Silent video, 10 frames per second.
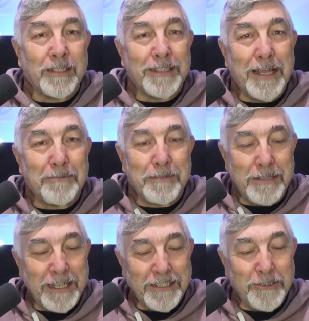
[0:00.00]
Now,
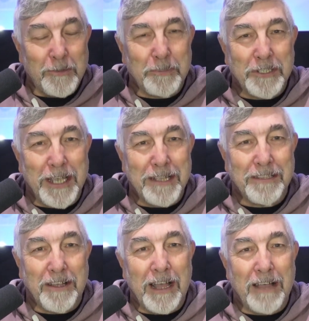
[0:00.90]
let's not
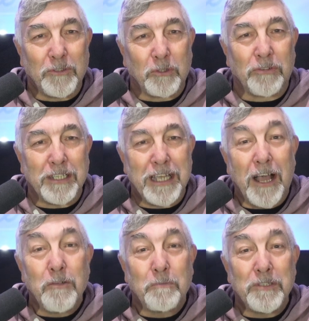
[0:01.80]
pretend that I haven't already
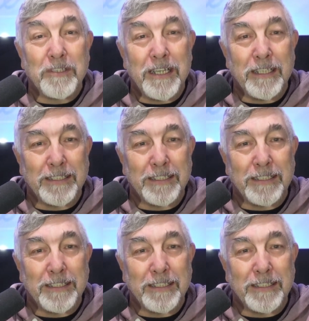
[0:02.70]
opened it